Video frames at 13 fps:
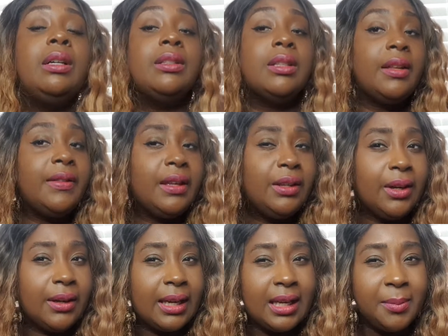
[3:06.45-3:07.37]
The only thing, you
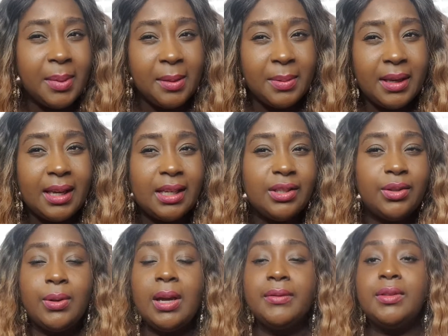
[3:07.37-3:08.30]
don't get any baby hairs,
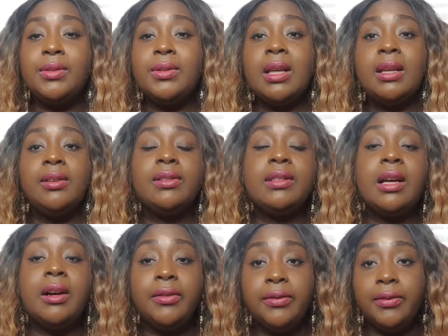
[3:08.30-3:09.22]
you have to do that yourself.